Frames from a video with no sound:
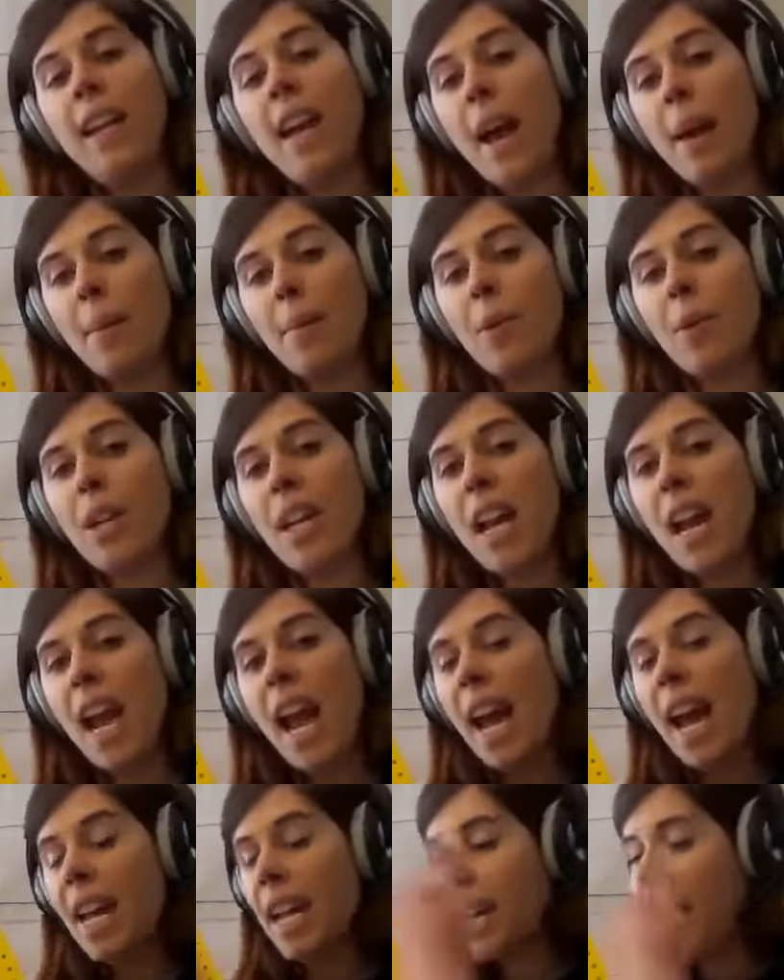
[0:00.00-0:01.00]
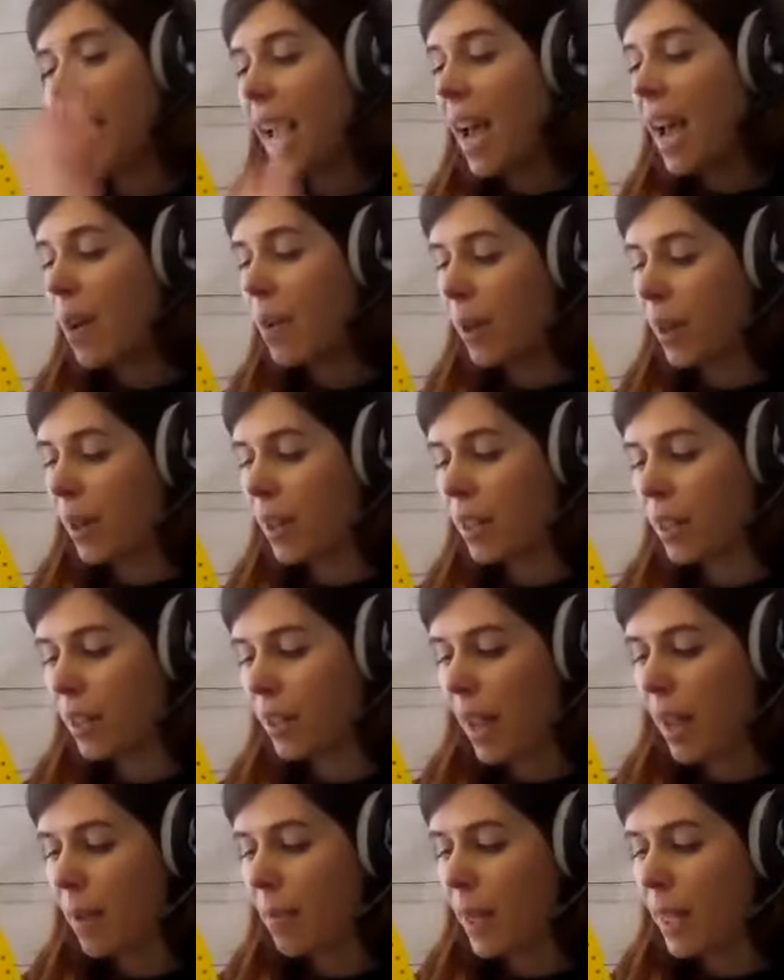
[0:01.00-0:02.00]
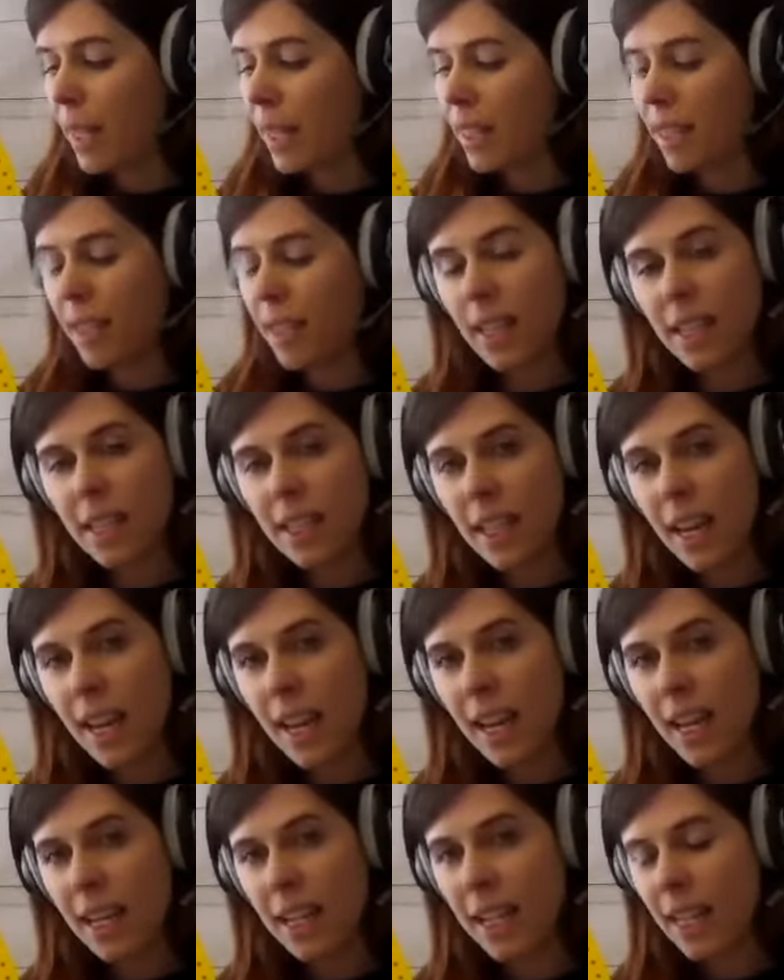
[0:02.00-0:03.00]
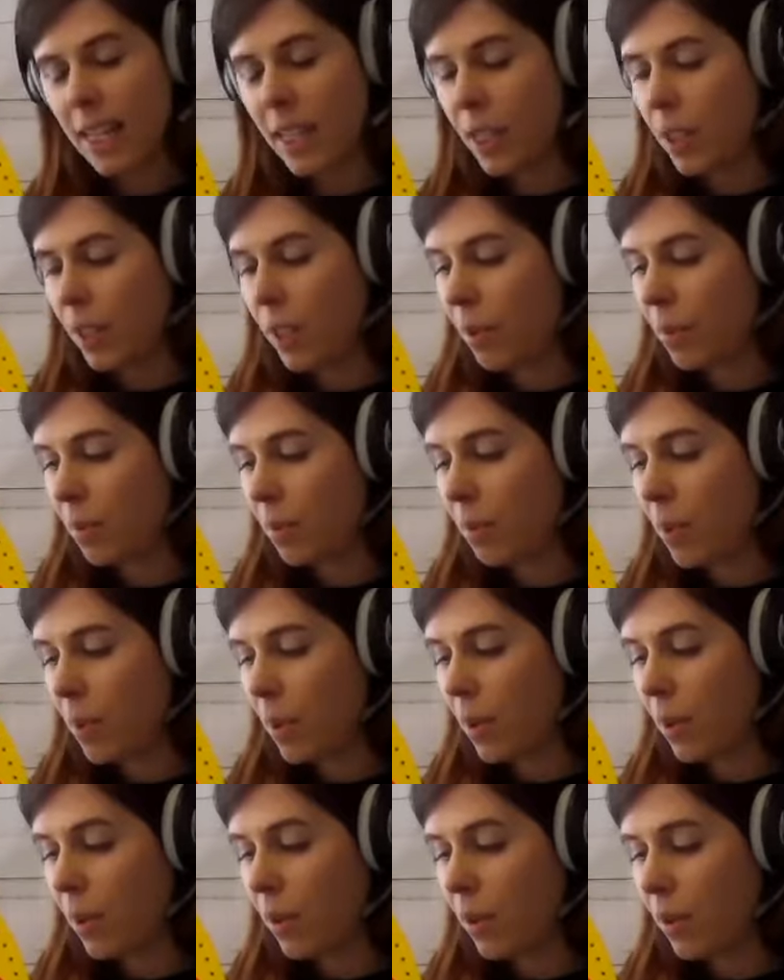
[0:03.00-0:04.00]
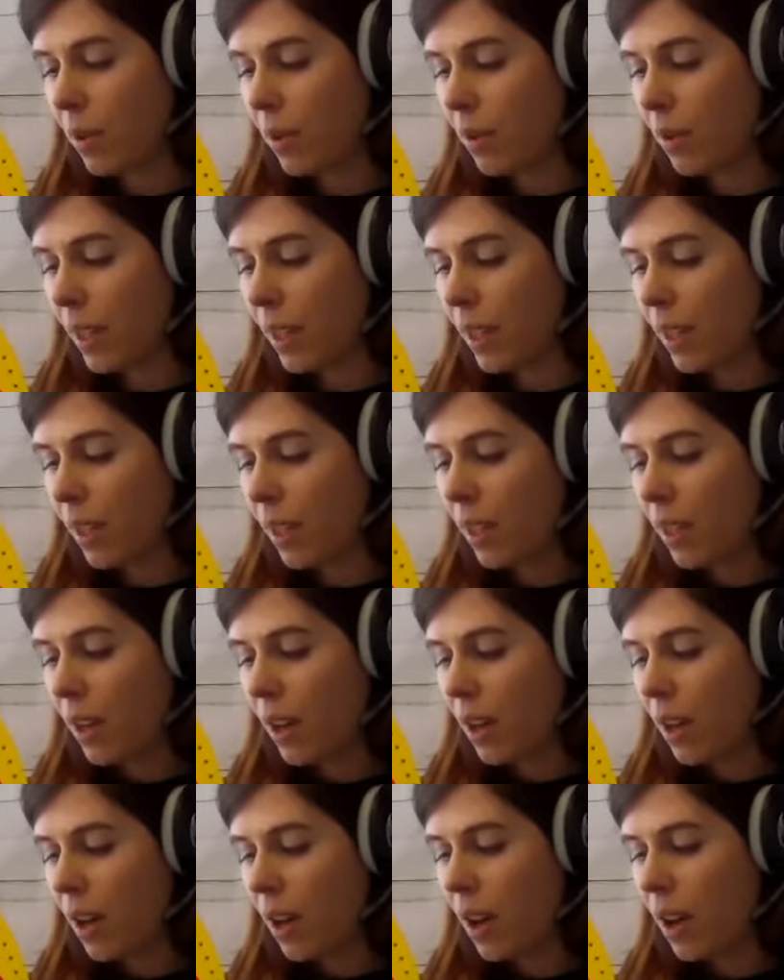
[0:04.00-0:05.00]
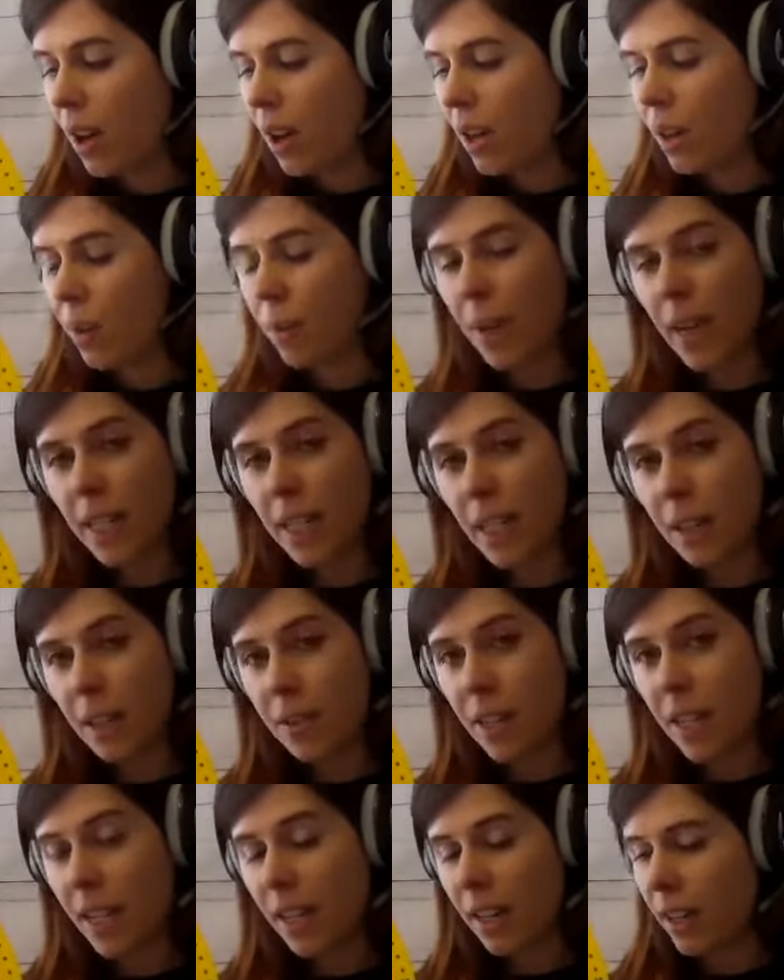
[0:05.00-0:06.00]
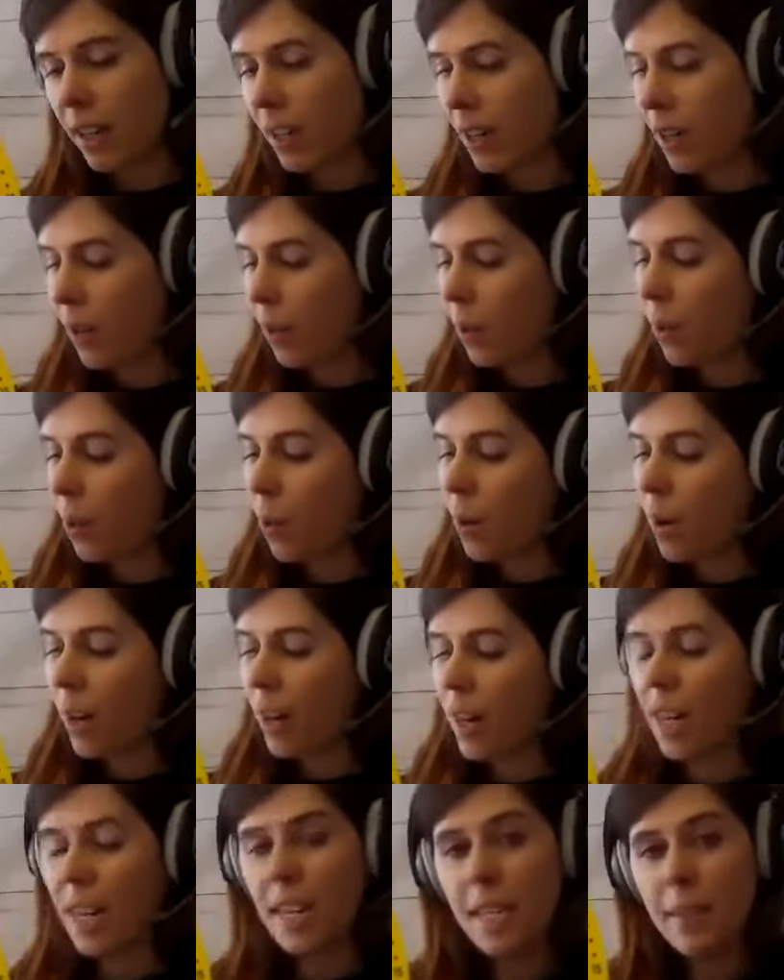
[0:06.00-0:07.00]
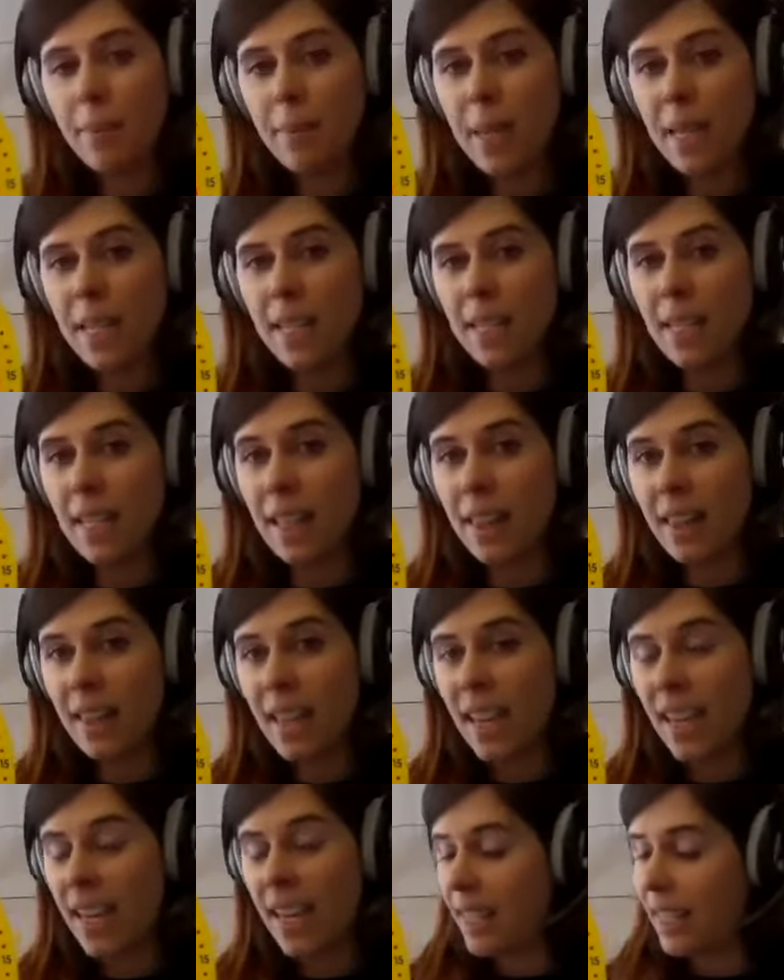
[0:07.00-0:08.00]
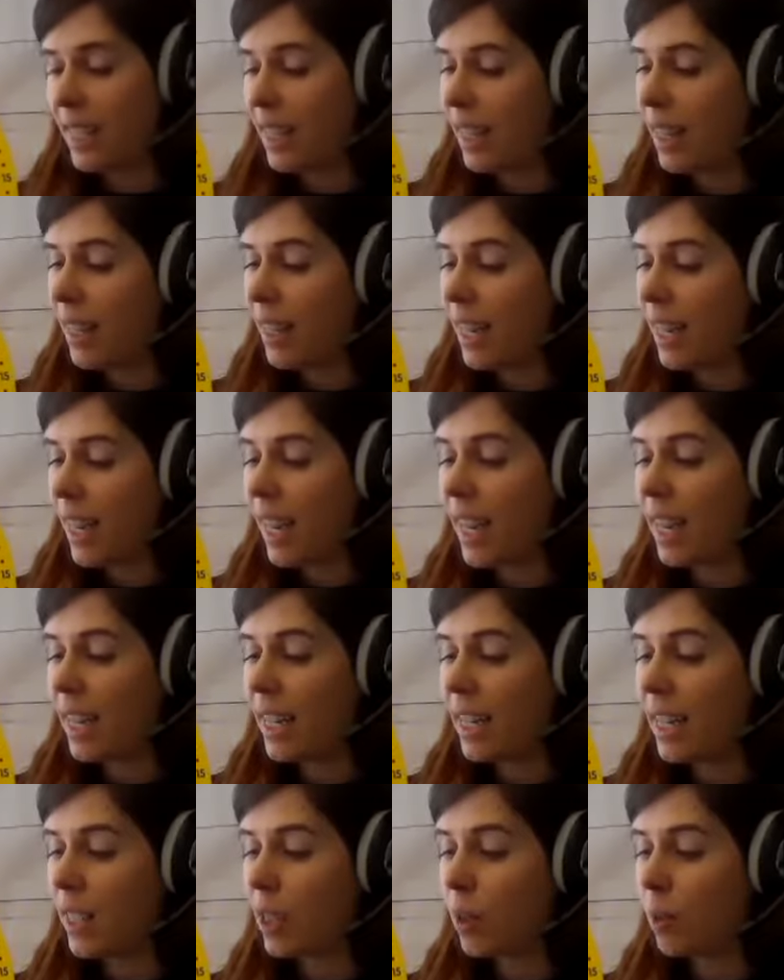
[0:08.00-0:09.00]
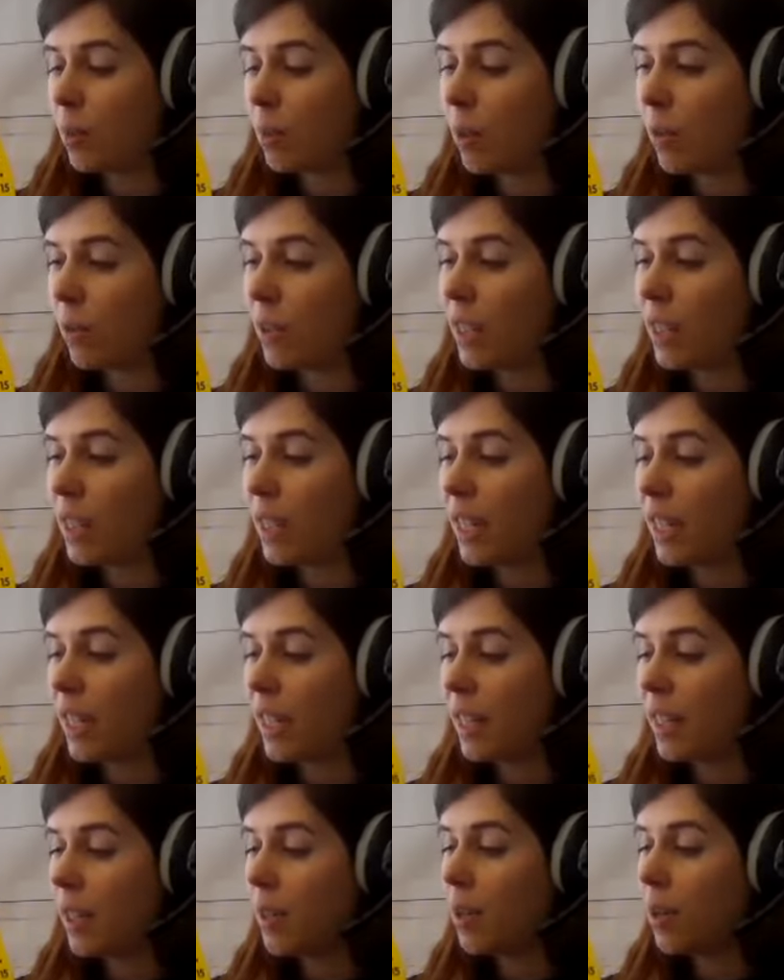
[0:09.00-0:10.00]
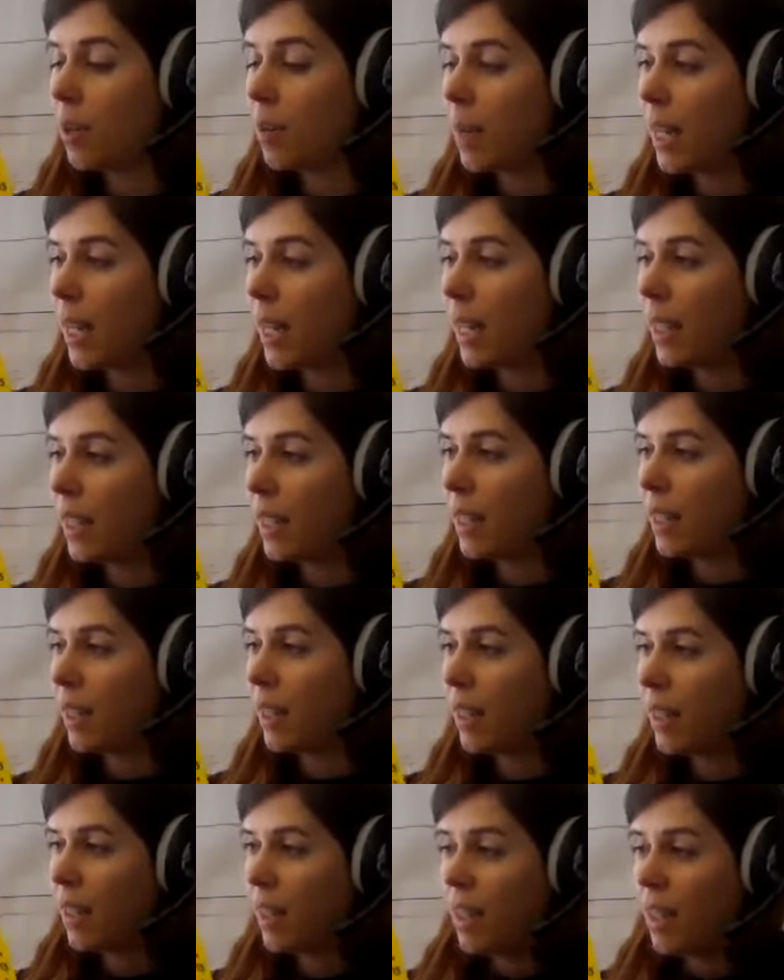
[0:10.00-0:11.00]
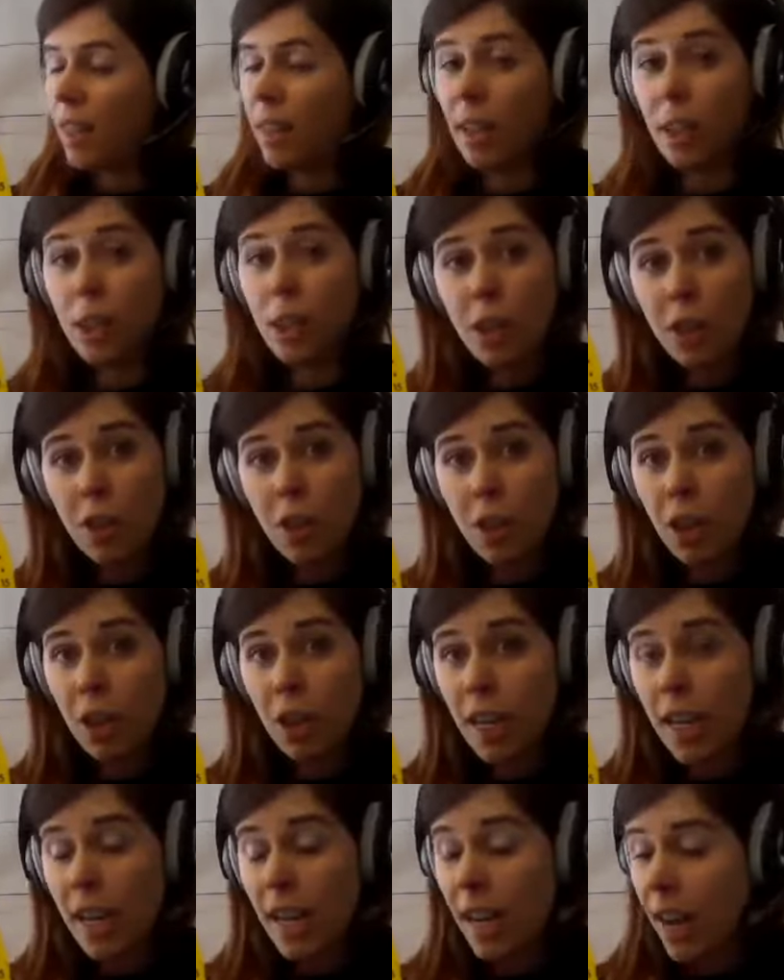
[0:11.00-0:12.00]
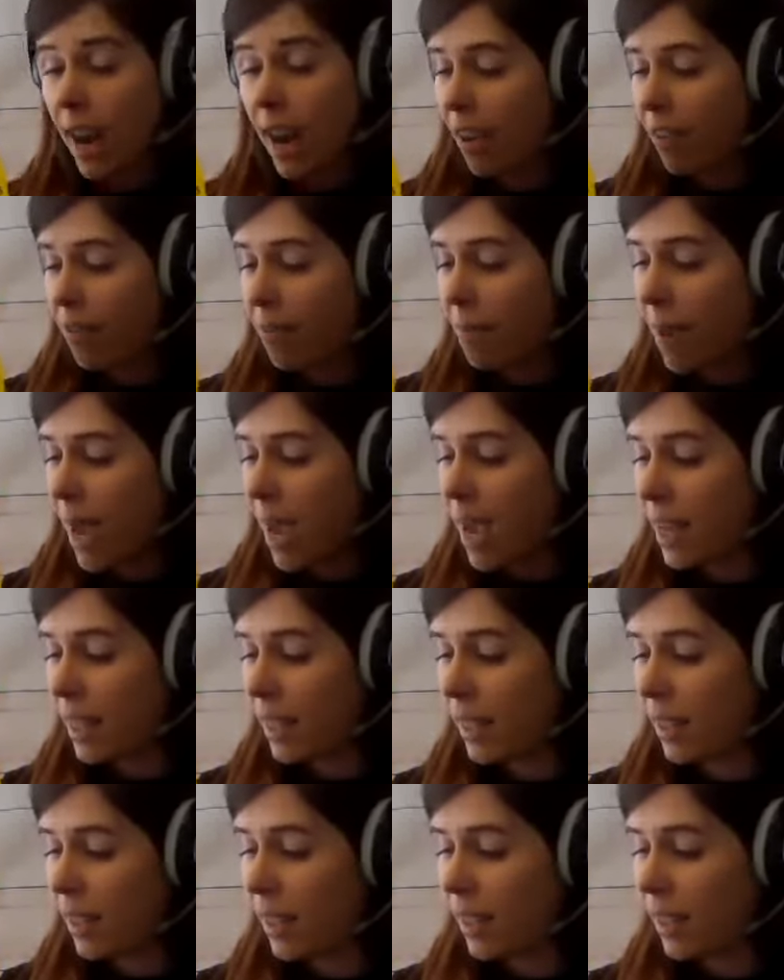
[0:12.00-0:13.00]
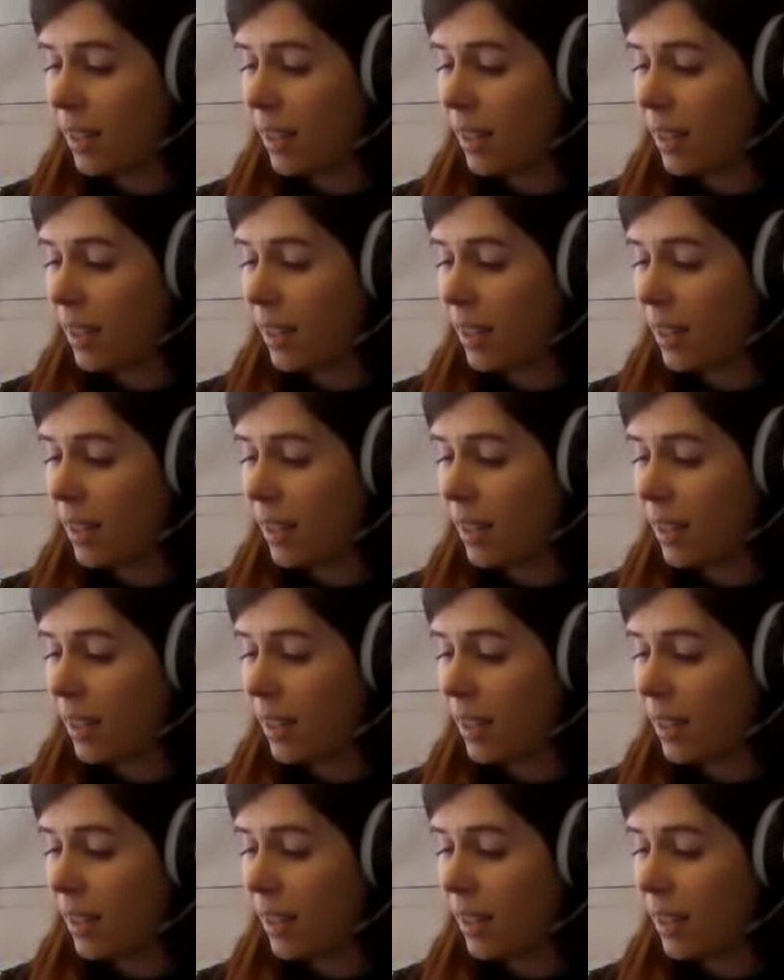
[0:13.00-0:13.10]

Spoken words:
I'm going to add an hour, so that means this hand needs to move all the way down here, or it means that this hand needs to move 60 whole minutes. There's 30, half past,